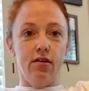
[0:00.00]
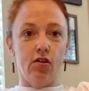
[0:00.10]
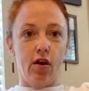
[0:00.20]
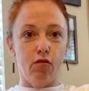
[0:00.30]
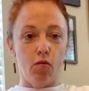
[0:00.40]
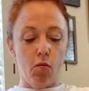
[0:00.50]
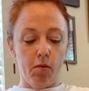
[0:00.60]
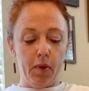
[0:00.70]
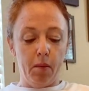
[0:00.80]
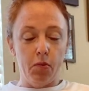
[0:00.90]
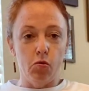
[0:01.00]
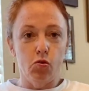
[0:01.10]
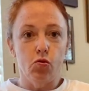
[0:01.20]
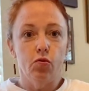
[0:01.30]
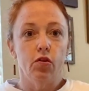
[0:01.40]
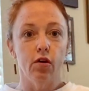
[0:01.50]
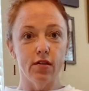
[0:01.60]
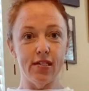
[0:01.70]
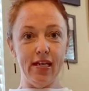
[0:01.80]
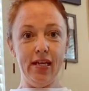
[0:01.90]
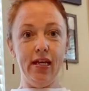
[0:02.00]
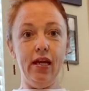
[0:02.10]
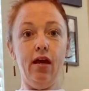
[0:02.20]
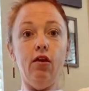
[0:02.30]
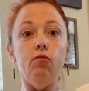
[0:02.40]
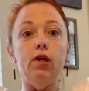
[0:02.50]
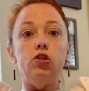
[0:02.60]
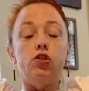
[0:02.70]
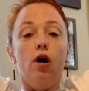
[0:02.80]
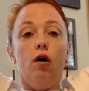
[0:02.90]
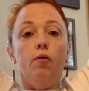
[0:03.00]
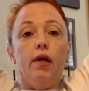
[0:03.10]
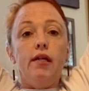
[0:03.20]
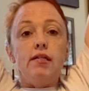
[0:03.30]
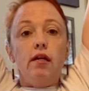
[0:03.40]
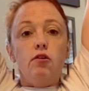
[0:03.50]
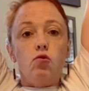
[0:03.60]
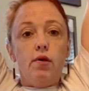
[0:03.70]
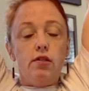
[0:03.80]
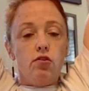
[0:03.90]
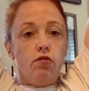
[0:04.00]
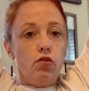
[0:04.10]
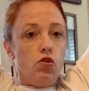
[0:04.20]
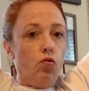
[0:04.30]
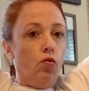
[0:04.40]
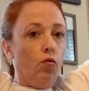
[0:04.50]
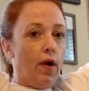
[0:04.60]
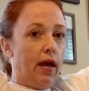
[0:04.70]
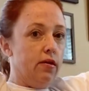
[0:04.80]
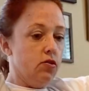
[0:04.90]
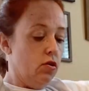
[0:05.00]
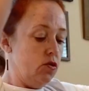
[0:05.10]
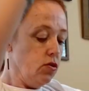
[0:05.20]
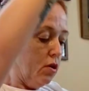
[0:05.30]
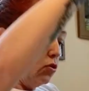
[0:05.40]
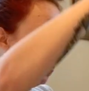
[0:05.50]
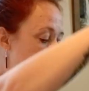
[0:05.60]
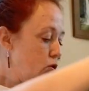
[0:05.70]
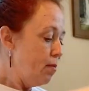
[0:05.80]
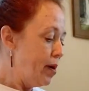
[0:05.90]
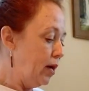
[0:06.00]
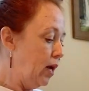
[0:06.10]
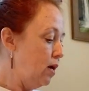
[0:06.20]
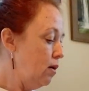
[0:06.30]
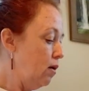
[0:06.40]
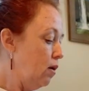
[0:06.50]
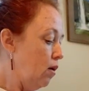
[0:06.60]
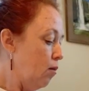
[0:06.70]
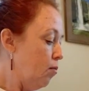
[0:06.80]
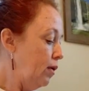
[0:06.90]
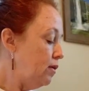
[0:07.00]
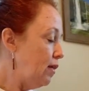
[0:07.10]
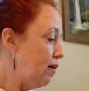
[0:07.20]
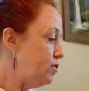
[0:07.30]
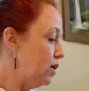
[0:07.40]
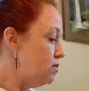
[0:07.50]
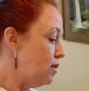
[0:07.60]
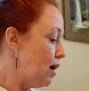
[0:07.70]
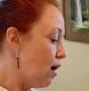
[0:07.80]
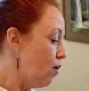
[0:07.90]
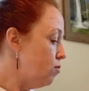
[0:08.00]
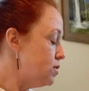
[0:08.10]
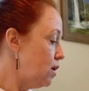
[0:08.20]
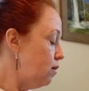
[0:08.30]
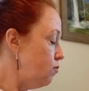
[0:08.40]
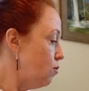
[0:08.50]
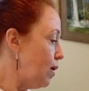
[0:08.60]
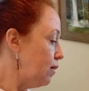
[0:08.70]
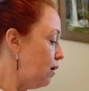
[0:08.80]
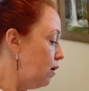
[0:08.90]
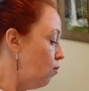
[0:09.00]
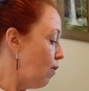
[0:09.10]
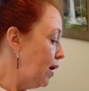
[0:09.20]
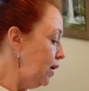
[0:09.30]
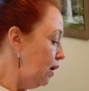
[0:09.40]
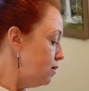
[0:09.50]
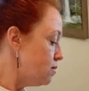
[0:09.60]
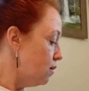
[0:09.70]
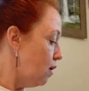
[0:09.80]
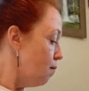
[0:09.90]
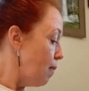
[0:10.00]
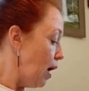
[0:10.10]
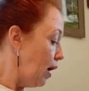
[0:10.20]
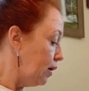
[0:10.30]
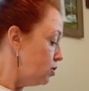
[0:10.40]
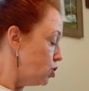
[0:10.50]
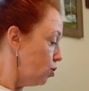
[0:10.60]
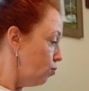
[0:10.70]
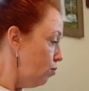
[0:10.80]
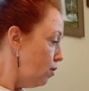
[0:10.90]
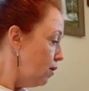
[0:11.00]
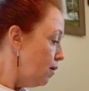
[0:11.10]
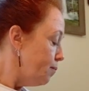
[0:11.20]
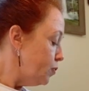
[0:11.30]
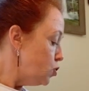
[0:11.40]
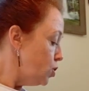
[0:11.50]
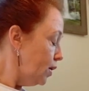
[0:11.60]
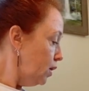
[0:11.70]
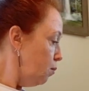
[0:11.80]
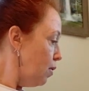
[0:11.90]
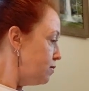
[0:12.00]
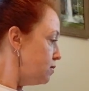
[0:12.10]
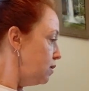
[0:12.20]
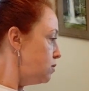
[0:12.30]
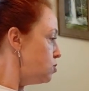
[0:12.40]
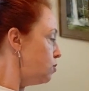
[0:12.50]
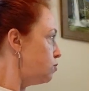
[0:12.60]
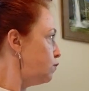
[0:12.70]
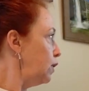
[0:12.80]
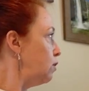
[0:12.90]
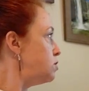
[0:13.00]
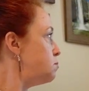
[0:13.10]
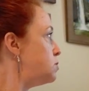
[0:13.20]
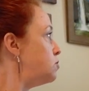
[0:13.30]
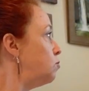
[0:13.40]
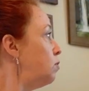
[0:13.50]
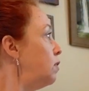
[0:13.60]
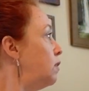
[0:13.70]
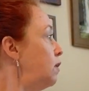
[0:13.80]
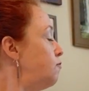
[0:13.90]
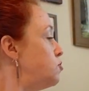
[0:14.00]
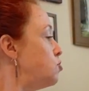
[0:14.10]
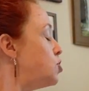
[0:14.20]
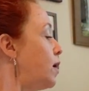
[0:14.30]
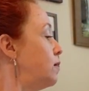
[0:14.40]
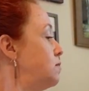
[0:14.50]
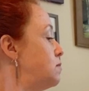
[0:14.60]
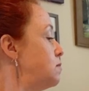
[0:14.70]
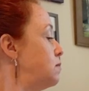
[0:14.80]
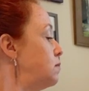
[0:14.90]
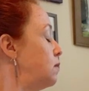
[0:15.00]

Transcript: It's great for warming up those shoulders. Inhale and reach tall. We're gonna take a twist over to the right. So you're just gonna twist your body. Bring the left hand to the outside of your right leg. Right hand is gonna come behind you. Gently press into those fingertips as you lift your chest.